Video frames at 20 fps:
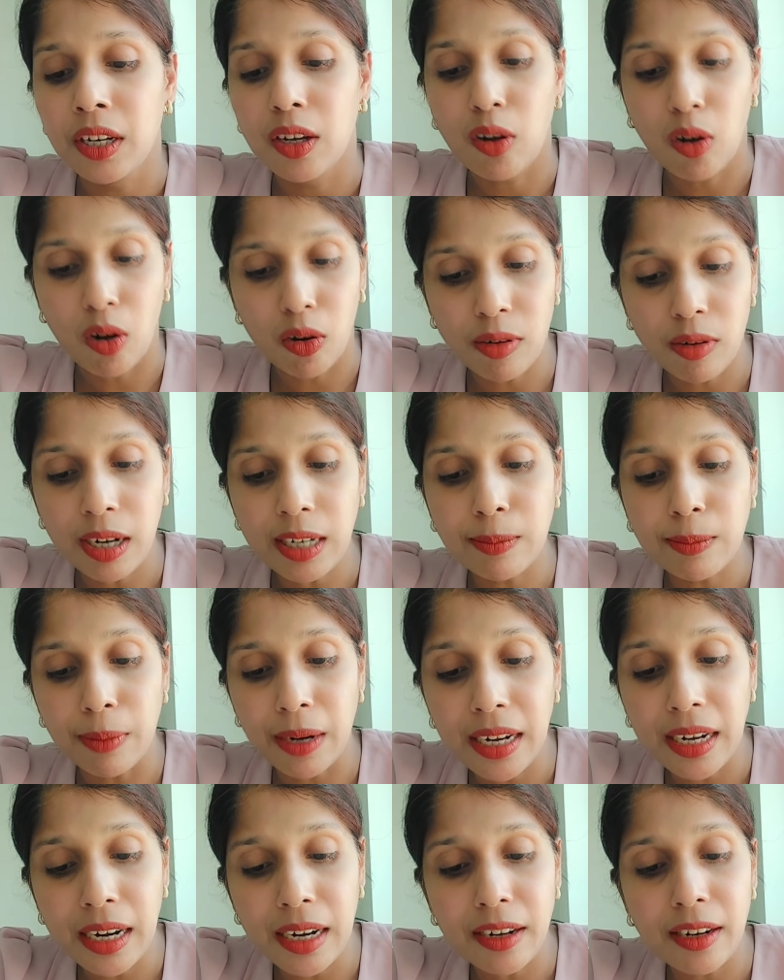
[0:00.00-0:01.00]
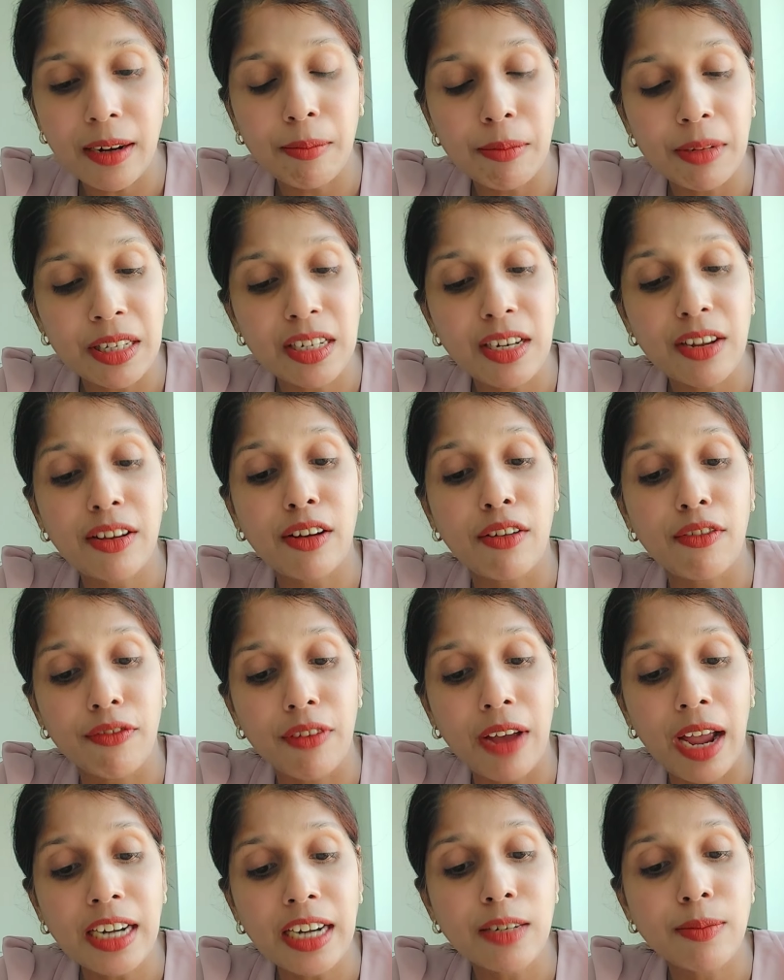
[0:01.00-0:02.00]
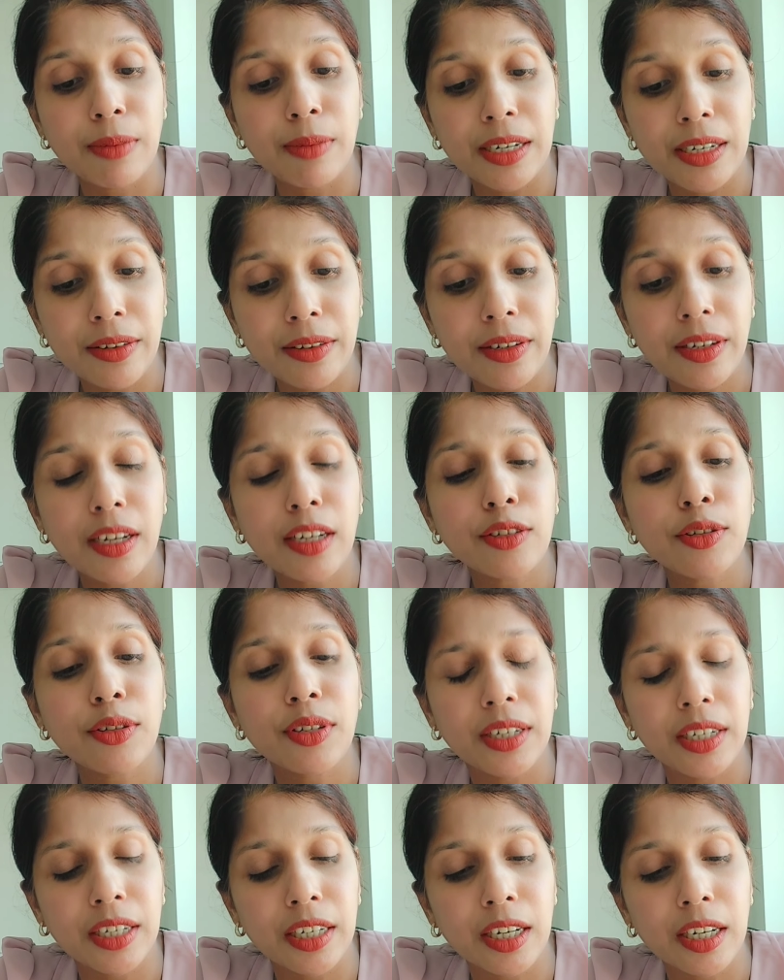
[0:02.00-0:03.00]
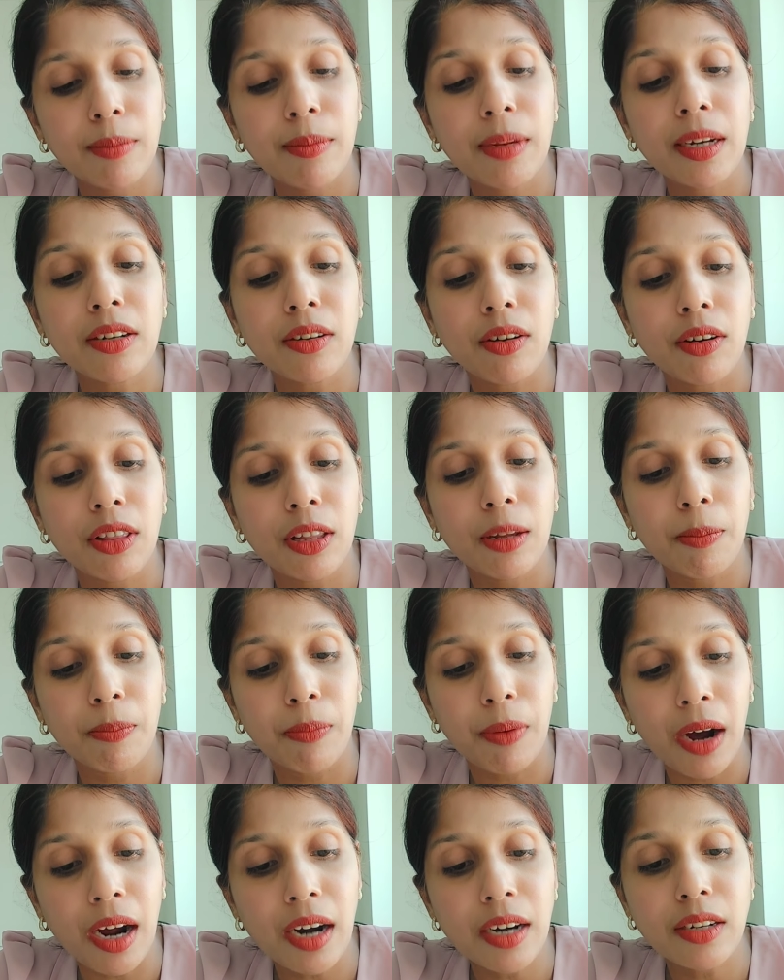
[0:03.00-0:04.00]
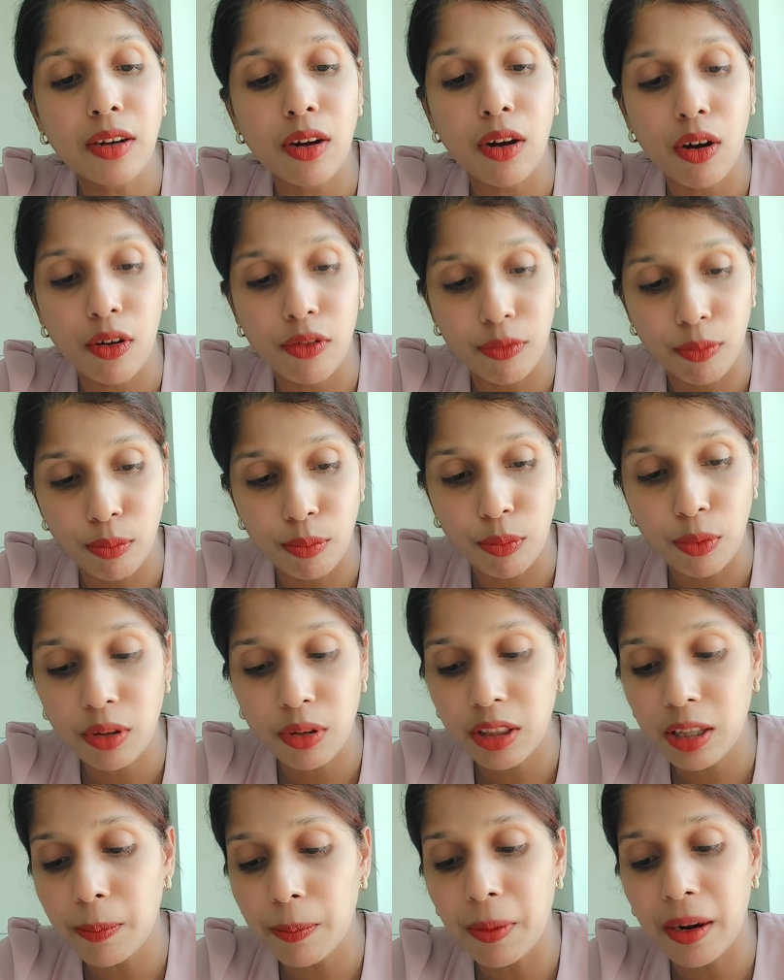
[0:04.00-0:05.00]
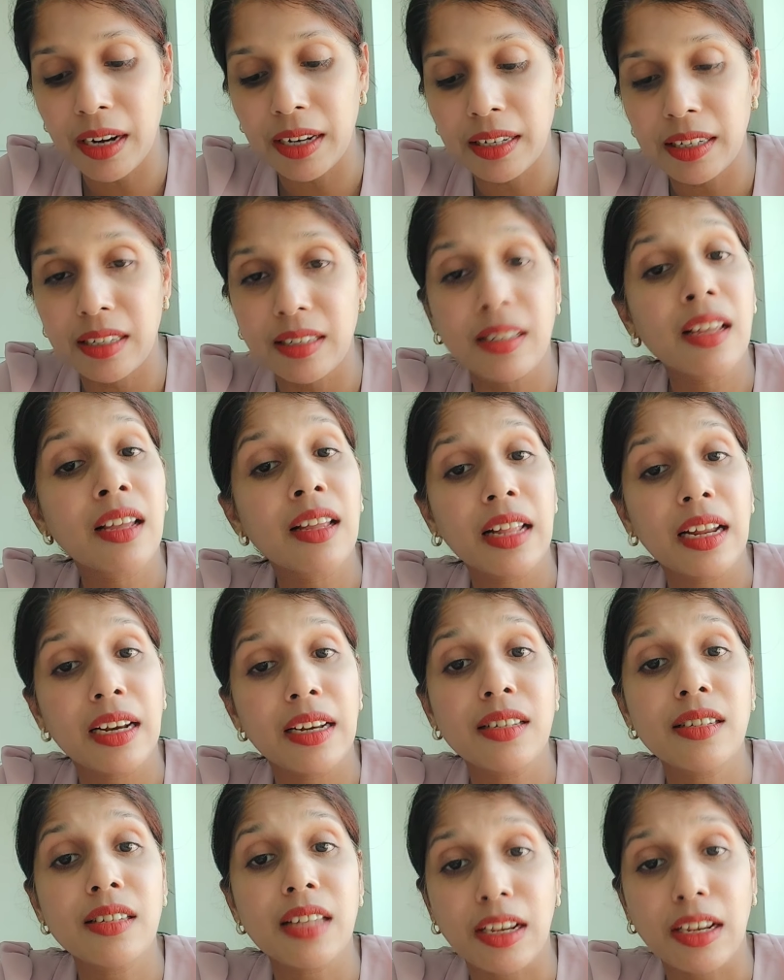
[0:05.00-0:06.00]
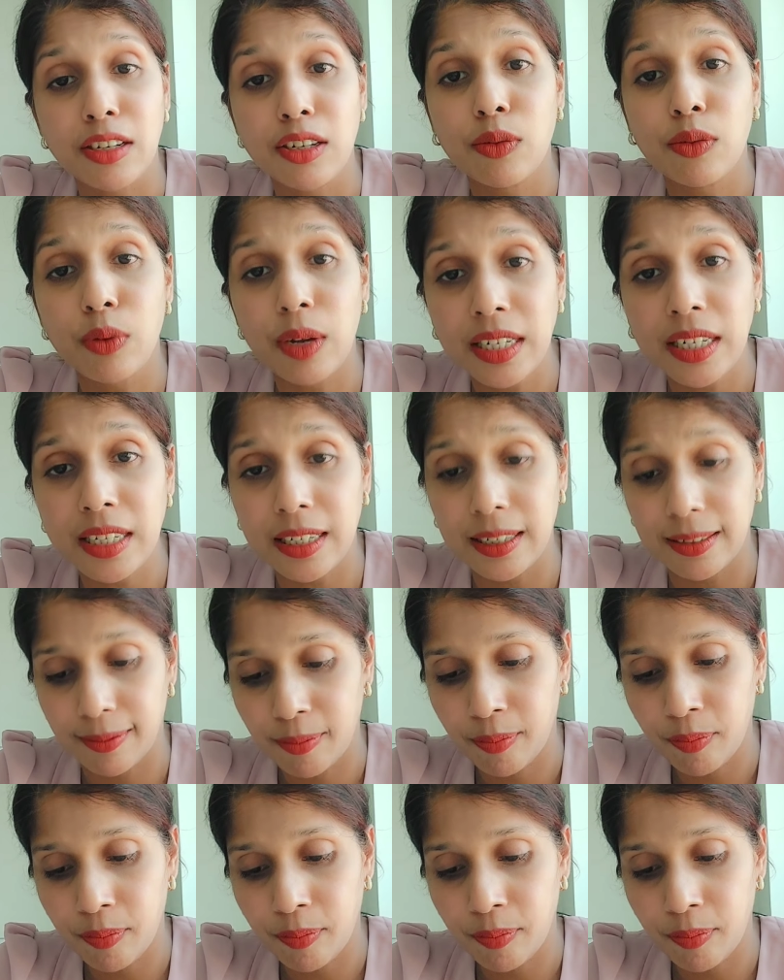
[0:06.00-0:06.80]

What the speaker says: Contract made under a mistake of fact material to the agreement on the part of both the parties. That is section 20.